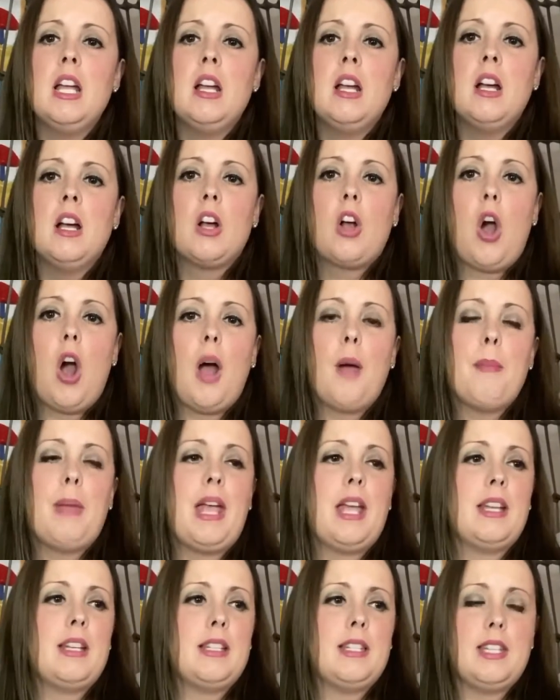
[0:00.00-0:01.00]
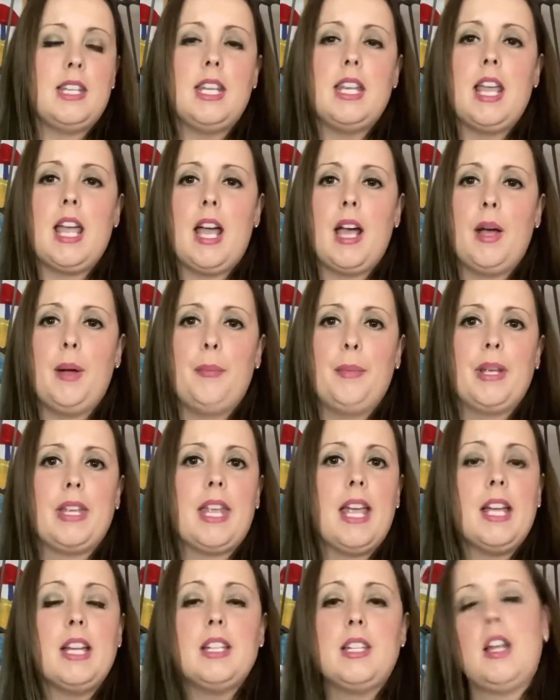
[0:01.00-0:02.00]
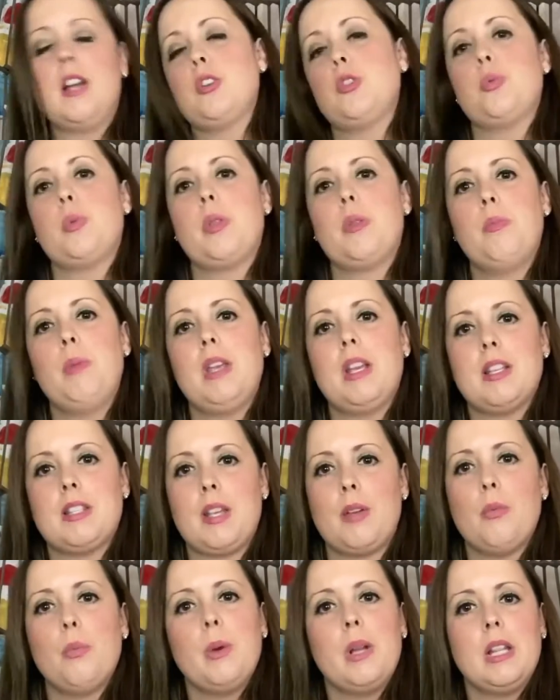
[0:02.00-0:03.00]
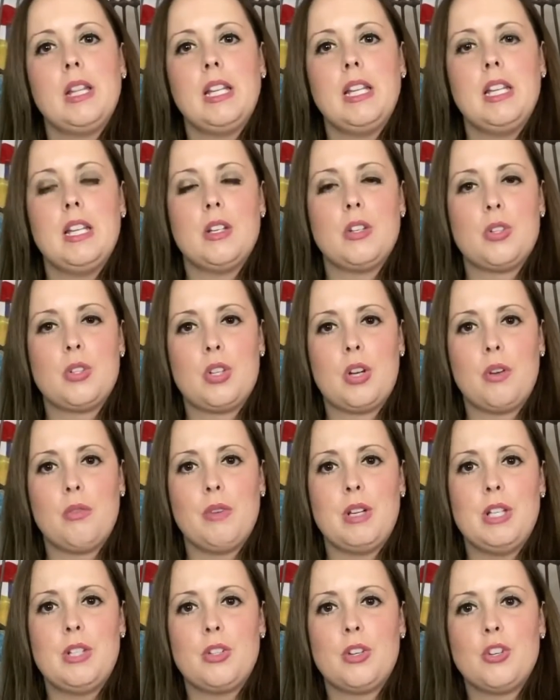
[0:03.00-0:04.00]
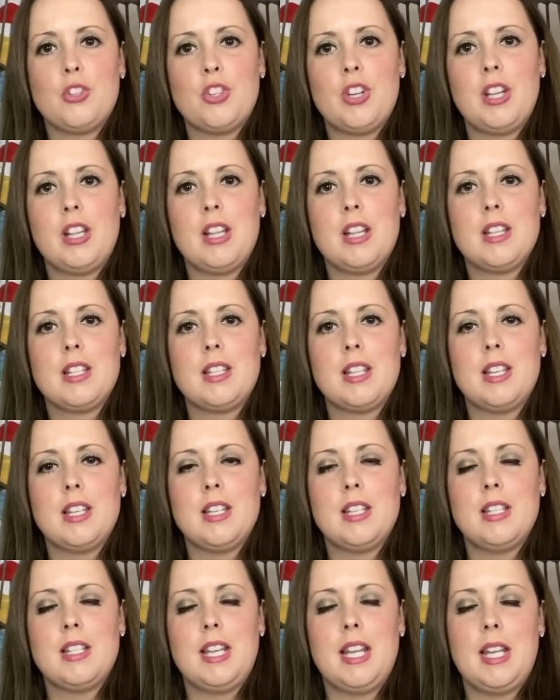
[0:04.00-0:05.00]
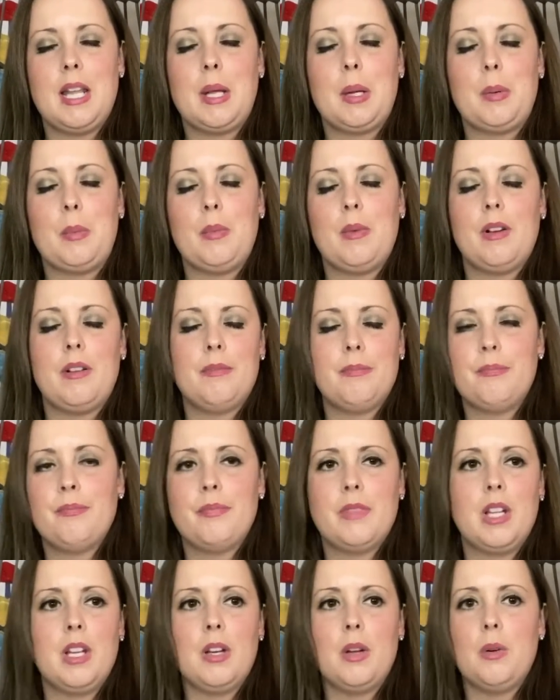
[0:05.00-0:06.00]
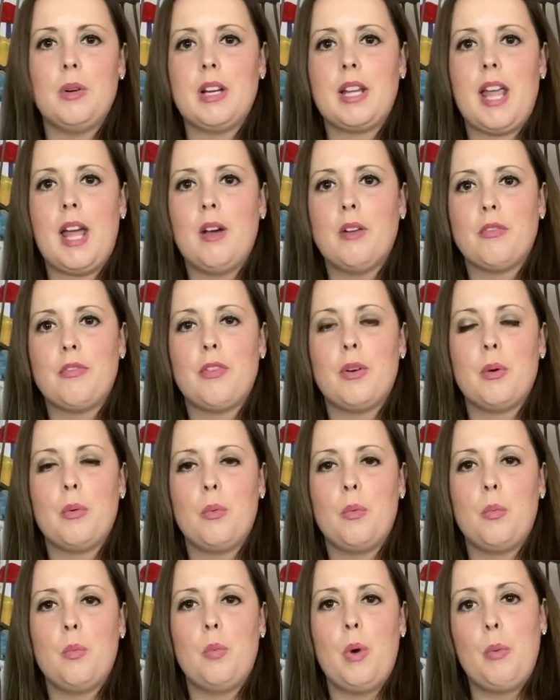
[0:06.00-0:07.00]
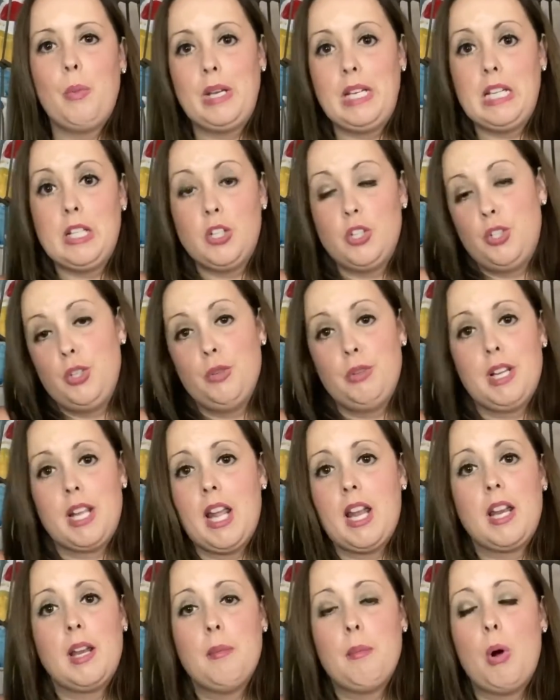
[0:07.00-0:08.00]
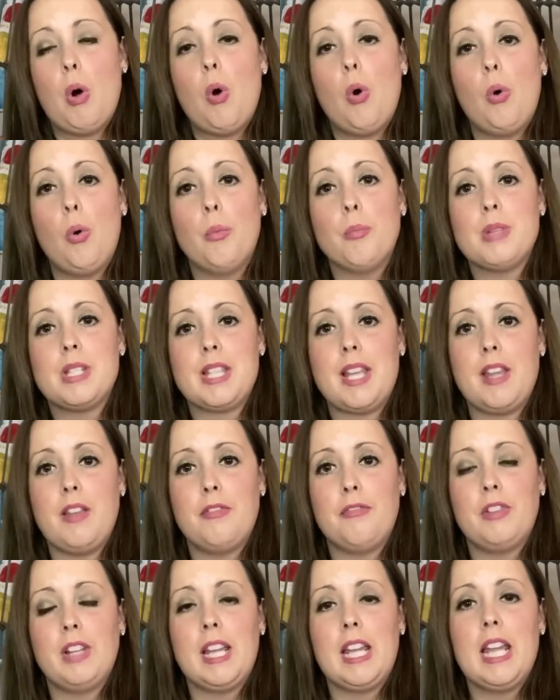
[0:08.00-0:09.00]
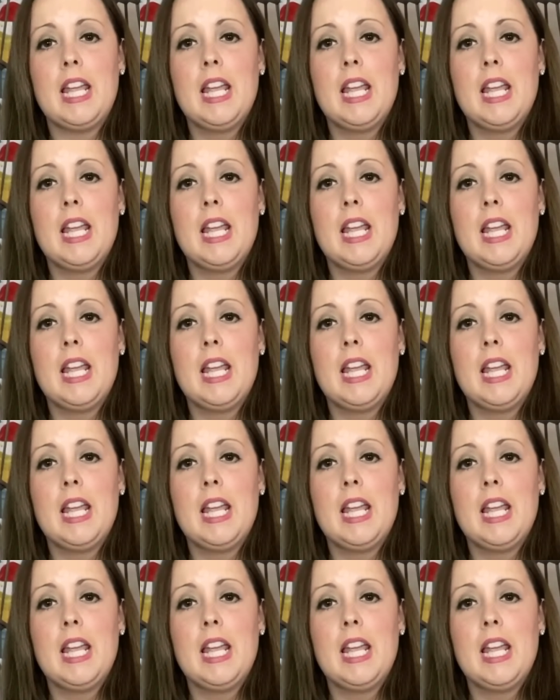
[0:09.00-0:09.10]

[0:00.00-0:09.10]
comment, DM, get in touch with me, because I really need to start researching this and taking account for what we need to do to get him home safely.